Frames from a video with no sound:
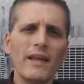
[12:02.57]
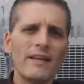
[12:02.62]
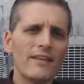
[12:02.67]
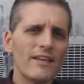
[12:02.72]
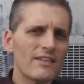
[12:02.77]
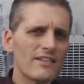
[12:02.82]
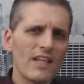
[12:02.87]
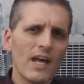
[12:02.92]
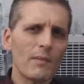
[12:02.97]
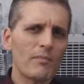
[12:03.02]

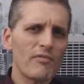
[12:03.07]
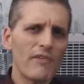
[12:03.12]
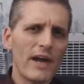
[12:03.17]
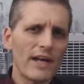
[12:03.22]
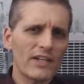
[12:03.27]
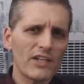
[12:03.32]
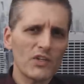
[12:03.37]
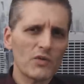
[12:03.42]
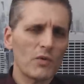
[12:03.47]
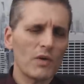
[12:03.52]
not
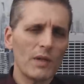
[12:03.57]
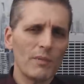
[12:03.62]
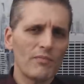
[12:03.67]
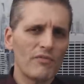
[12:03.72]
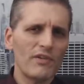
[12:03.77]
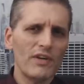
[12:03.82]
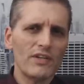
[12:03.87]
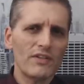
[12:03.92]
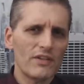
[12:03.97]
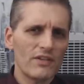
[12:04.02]
practice what he
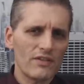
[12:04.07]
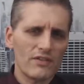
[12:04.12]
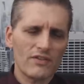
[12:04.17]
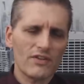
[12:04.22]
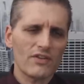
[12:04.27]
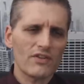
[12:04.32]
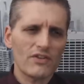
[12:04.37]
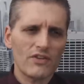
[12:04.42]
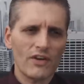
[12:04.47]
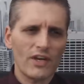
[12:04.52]
preaches. Just
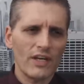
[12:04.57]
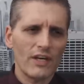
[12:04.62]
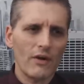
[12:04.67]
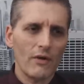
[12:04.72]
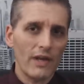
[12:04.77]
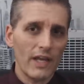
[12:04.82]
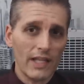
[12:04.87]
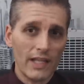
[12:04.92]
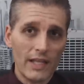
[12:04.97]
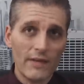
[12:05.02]
so you know, he
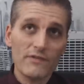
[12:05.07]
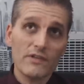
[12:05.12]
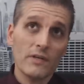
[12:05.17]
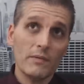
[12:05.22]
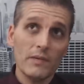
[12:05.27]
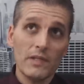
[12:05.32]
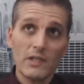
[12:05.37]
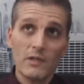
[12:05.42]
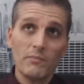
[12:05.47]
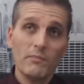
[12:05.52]
claims to be
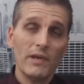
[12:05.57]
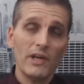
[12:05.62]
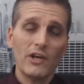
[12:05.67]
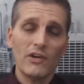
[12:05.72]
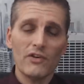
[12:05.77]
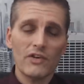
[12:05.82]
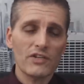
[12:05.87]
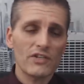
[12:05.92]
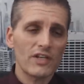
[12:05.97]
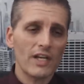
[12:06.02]
this big
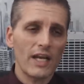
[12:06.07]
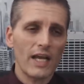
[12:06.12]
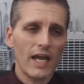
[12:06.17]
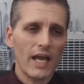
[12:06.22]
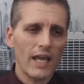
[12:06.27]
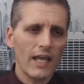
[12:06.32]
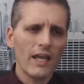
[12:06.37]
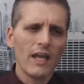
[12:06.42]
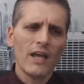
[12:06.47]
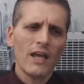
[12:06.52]
Christian guy.
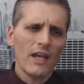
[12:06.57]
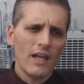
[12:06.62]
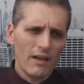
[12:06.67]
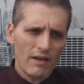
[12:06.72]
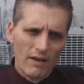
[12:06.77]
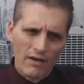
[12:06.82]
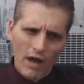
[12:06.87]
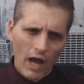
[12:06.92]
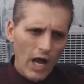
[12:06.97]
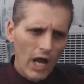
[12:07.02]

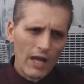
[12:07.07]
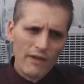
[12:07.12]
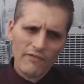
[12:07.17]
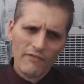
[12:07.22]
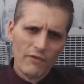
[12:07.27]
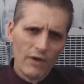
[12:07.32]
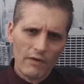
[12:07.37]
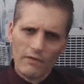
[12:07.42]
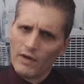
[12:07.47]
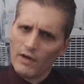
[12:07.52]
I for,
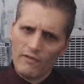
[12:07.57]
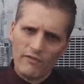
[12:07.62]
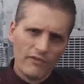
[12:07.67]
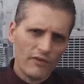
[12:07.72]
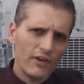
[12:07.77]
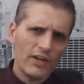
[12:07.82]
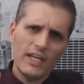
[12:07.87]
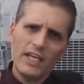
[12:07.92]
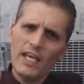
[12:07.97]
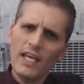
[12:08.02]

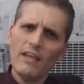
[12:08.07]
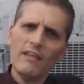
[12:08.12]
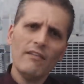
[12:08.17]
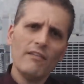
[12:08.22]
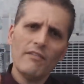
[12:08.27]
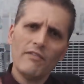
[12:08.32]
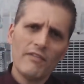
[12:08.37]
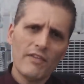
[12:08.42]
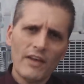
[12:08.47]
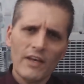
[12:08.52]

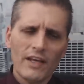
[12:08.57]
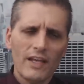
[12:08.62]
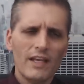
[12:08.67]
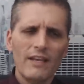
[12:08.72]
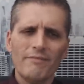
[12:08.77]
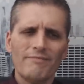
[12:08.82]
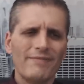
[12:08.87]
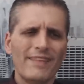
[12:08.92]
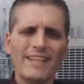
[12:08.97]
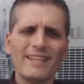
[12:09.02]
forgive. He,
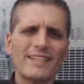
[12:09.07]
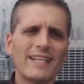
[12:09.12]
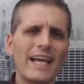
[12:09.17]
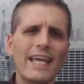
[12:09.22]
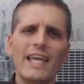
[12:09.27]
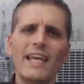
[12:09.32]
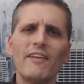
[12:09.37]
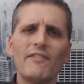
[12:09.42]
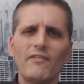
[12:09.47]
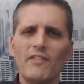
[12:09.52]
this guy
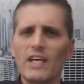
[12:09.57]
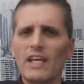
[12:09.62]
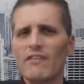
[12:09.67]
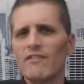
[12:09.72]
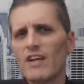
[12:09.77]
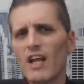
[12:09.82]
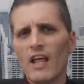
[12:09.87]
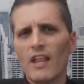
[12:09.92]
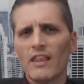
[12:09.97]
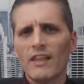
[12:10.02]
can't forgive
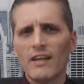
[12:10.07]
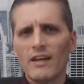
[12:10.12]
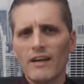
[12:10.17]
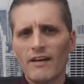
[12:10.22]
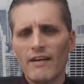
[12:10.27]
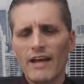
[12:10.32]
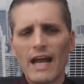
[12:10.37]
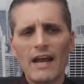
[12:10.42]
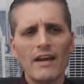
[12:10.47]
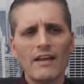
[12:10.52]
nothing. All right?
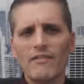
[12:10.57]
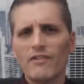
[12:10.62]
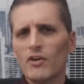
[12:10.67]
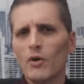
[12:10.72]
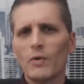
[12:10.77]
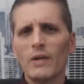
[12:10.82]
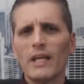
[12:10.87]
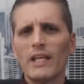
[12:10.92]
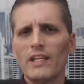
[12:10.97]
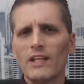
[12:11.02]
I don't even know what
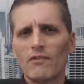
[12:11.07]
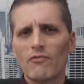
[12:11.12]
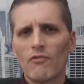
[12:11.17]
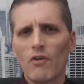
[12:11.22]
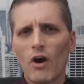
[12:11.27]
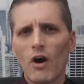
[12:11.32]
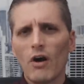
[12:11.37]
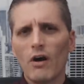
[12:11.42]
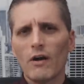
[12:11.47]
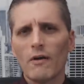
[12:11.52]
I did
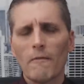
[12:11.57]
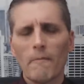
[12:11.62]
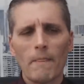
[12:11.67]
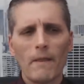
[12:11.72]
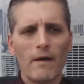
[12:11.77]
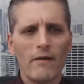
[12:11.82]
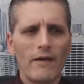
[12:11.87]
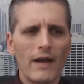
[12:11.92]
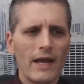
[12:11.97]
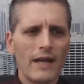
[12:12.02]
wrong. All
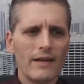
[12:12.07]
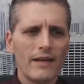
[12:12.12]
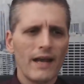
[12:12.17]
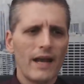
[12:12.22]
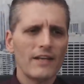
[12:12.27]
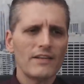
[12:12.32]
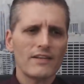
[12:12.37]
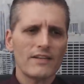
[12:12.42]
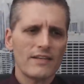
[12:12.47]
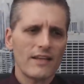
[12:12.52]
right, I
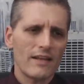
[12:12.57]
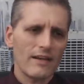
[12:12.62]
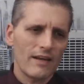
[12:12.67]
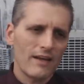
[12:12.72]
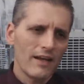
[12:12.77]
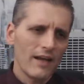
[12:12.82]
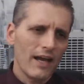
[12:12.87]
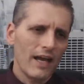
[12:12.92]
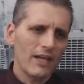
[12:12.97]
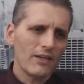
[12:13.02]
just said
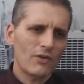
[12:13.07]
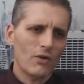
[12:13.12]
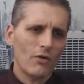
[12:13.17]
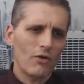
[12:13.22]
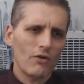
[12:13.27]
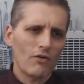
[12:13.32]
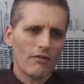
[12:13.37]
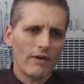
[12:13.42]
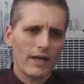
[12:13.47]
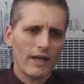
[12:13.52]
I told
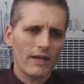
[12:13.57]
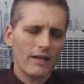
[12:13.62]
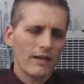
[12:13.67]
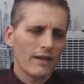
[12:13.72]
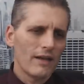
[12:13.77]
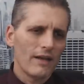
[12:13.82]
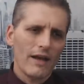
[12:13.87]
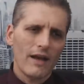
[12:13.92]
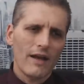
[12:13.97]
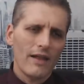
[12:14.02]
Greg
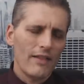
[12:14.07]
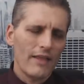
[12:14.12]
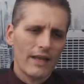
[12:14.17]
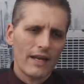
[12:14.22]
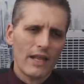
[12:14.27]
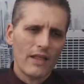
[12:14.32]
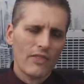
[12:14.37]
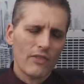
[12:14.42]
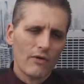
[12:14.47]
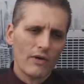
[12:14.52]
that I
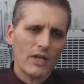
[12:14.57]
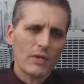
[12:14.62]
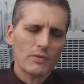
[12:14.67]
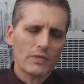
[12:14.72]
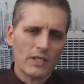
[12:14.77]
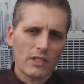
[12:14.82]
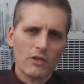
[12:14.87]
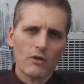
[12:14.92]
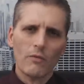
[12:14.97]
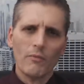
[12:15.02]
thought he was a
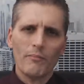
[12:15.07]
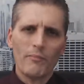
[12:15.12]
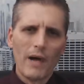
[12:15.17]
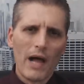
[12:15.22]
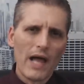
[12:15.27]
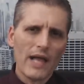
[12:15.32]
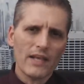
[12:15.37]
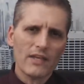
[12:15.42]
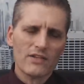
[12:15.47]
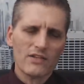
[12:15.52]
little
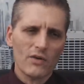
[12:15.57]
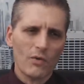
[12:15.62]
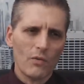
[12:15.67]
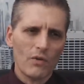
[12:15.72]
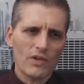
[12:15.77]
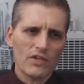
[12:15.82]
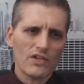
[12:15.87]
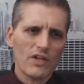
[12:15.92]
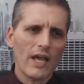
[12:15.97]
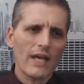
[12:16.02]
biased to one
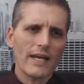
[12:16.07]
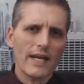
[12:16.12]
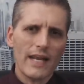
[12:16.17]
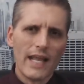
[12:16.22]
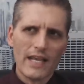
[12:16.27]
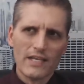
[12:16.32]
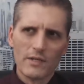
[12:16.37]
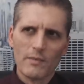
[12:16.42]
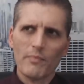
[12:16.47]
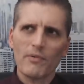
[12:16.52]
side. And
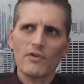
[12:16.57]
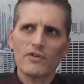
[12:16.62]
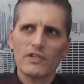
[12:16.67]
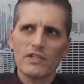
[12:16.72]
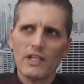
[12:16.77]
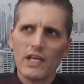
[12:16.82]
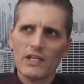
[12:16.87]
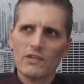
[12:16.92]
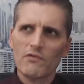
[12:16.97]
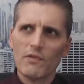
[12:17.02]
as a person
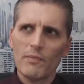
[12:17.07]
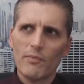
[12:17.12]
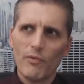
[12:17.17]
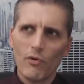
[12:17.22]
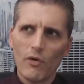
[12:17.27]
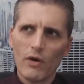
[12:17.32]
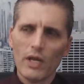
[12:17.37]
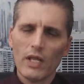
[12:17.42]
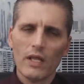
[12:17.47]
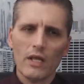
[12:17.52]
that's
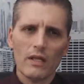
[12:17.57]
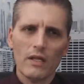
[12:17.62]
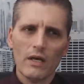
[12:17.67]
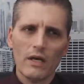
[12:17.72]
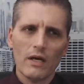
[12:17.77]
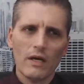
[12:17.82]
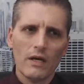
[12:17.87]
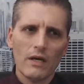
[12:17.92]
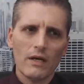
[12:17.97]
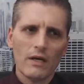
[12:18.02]
reporting
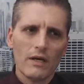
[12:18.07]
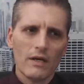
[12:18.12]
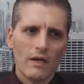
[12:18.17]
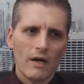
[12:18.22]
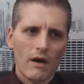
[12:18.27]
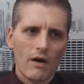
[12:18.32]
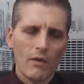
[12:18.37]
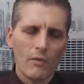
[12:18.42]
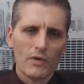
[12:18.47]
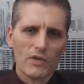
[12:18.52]
uh,
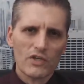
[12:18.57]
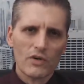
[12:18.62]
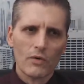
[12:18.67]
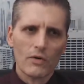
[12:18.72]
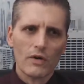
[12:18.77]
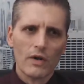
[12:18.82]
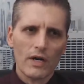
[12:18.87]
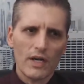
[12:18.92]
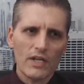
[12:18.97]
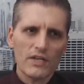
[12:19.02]
on what's going
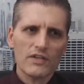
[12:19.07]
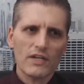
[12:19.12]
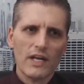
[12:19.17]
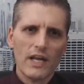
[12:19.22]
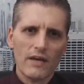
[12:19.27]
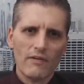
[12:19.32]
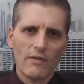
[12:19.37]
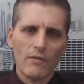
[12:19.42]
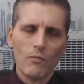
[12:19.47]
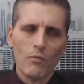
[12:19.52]
on, he should have
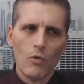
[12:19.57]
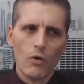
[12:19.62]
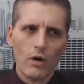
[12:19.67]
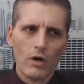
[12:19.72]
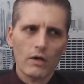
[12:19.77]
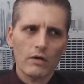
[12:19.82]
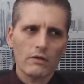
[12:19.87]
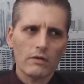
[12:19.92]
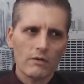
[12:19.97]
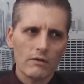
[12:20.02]
a more
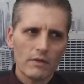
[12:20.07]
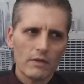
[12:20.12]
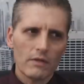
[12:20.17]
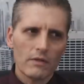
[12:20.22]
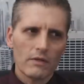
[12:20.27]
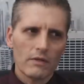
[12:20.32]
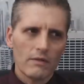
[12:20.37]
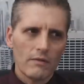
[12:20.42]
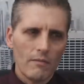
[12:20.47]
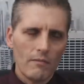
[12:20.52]

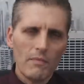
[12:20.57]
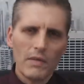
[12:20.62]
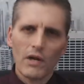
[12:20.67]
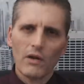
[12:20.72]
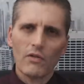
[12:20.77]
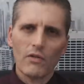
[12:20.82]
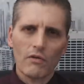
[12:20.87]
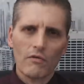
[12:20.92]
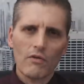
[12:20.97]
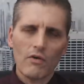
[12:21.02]

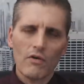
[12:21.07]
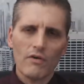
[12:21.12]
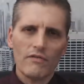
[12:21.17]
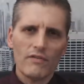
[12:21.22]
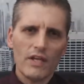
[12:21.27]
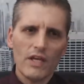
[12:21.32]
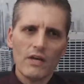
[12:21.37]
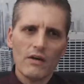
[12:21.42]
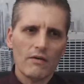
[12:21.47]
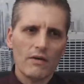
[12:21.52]
middle-of-the-road
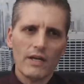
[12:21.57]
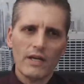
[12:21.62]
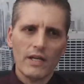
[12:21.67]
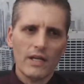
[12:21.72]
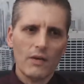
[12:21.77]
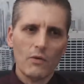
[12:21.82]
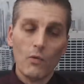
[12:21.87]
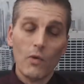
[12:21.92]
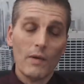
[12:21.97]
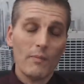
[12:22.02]
view. And he
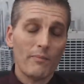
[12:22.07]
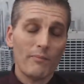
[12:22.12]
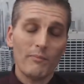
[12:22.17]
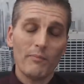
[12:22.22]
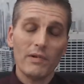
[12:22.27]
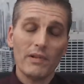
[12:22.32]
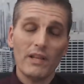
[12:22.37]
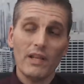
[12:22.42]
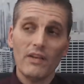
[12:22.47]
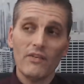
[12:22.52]
went
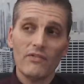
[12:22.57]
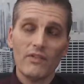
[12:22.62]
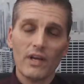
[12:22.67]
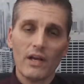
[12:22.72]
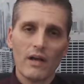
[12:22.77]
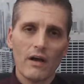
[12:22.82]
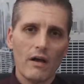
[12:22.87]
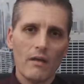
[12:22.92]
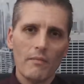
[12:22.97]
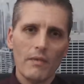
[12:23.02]
ballistic
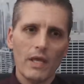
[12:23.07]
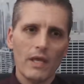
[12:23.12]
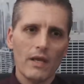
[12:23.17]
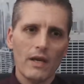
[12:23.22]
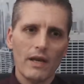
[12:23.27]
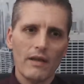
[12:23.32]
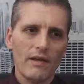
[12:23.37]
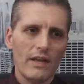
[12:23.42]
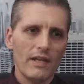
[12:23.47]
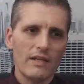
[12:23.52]
on me, and
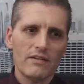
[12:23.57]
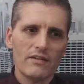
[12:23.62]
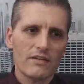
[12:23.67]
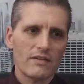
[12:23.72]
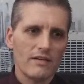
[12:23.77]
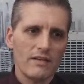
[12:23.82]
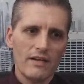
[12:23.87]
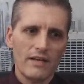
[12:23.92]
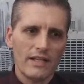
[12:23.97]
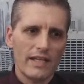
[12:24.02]
he just
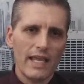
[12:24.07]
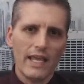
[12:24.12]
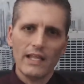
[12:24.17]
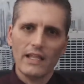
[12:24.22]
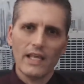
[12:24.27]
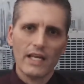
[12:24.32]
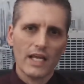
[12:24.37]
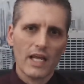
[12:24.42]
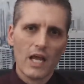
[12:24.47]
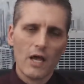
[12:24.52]
can't let
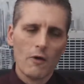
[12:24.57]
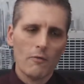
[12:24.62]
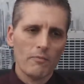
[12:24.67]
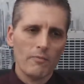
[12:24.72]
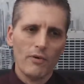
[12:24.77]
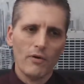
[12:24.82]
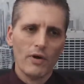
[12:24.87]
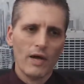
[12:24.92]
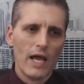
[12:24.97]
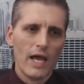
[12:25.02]
it go.
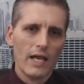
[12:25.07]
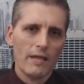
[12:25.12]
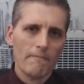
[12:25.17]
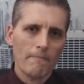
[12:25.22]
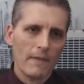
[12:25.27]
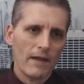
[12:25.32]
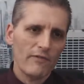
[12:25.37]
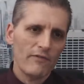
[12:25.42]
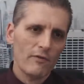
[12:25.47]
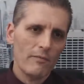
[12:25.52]
Poor guy. I
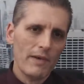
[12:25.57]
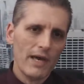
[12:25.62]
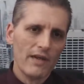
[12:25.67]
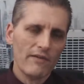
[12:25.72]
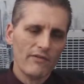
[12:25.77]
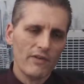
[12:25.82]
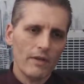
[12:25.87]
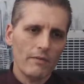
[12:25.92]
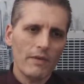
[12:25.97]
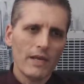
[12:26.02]
feel bad for
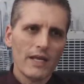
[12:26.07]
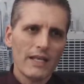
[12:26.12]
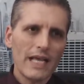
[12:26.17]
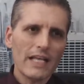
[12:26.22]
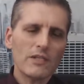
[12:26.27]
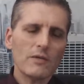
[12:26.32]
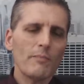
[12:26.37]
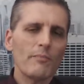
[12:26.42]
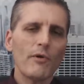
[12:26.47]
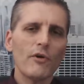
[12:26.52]
him. That's a
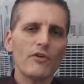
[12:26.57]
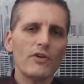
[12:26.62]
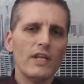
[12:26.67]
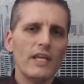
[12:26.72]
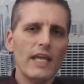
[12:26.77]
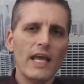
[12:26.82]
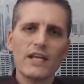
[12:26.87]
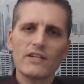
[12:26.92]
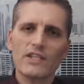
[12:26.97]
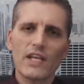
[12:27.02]
burden he
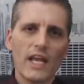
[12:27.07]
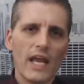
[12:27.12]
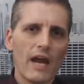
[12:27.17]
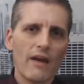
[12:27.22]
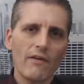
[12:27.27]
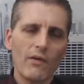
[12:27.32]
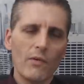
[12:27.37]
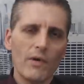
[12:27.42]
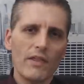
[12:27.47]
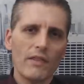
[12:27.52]
has to carry
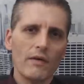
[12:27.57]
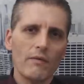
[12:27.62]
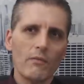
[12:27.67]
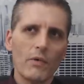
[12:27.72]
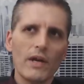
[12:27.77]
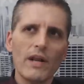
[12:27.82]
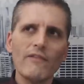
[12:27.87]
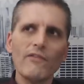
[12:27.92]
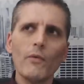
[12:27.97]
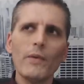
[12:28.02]
with him.
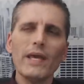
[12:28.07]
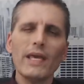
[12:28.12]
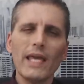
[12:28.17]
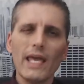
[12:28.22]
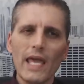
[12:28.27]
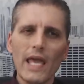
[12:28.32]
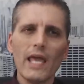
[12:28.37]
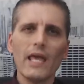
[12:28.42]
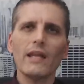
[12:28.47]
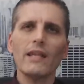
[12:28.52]
Whenever we
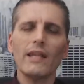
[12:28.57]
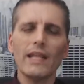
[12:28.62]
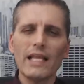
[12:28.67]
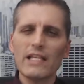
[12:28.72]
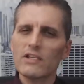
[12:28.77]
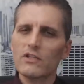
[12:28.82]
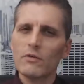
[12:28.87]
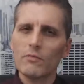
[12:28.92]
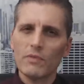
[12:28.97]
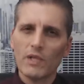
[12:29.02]
can't let
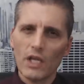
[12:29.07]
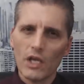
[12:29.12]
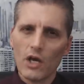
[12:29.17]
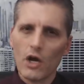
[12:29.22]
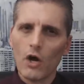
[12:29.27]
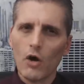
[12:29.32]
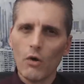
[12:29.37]
something go,